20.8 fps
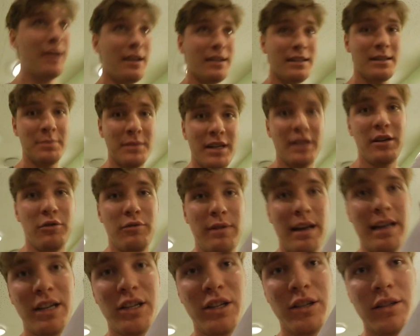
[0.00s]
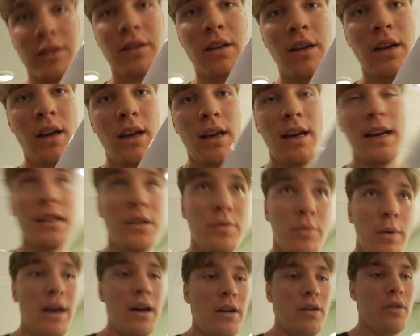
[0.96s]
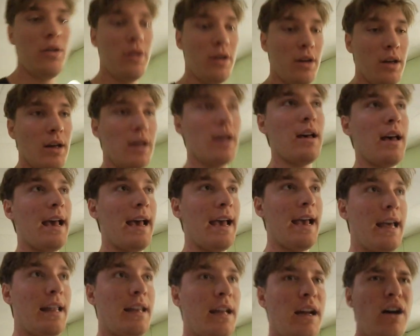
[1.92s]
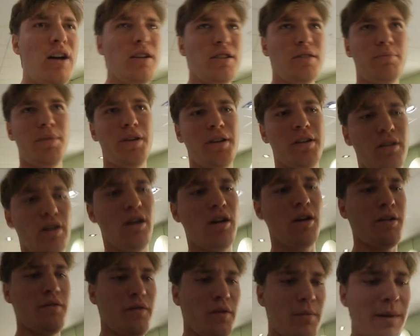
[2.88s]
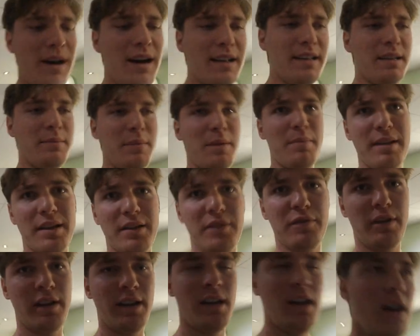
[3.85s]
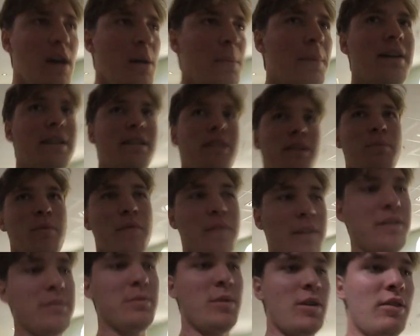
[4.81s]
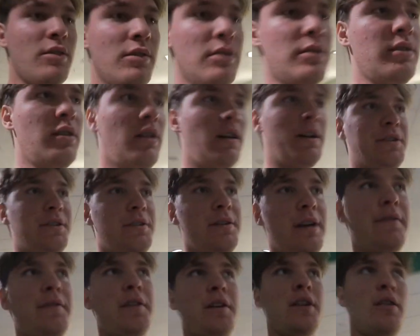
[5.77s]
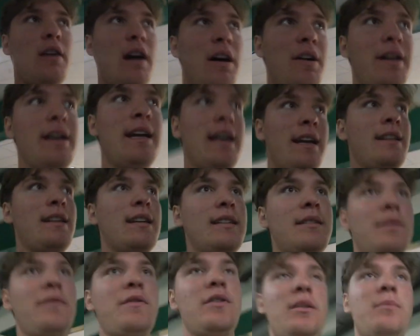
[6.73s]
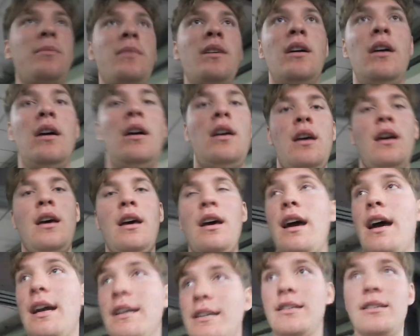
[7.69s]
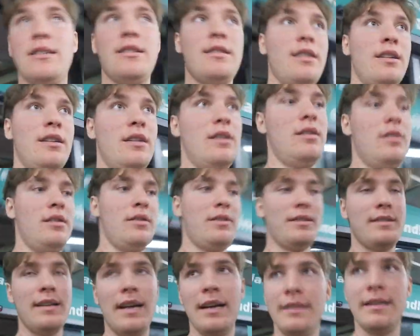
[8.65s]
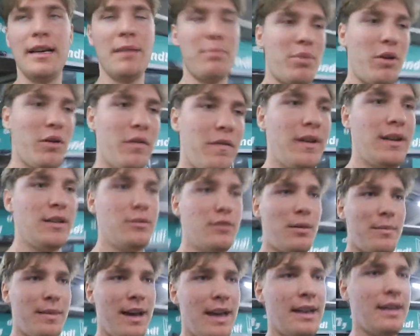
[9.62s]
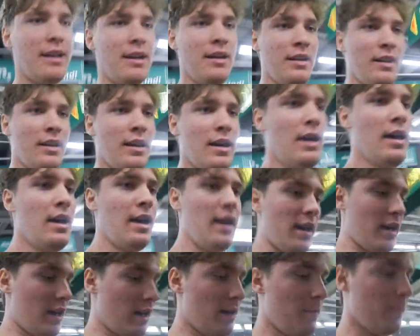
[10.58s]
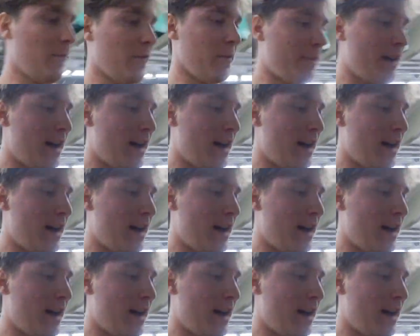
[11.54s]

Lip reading: got some decoration as well, and I also bought a card for Mati, my best friend, because it's his birthday tomorrow, so I don't have to go out again guessing for him. I just decided to get both things while I'm at it. For